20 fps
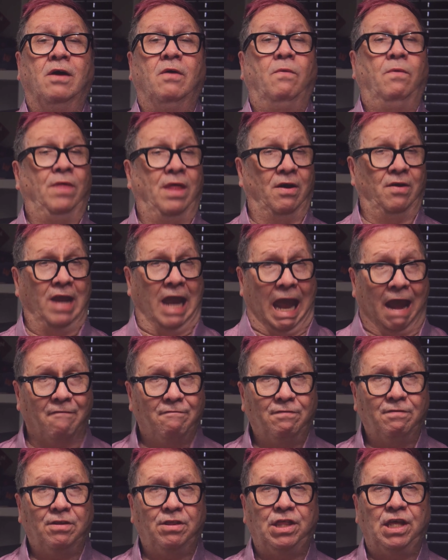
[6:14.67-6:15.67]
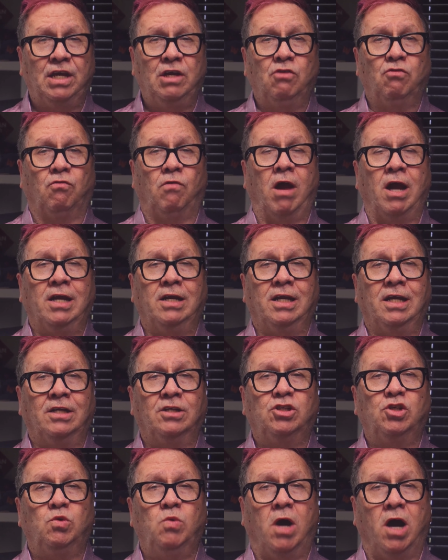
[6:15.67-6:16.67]
without everything
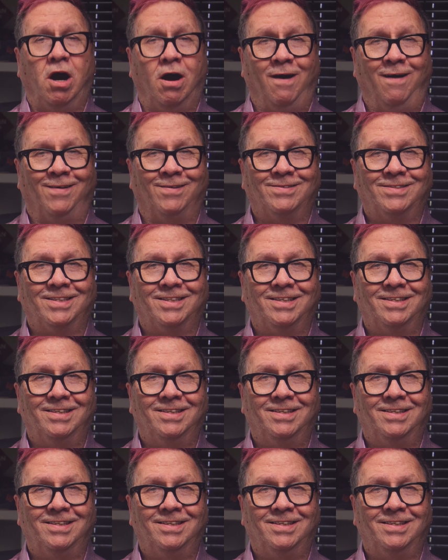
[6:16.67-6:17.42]
grinding to a halt.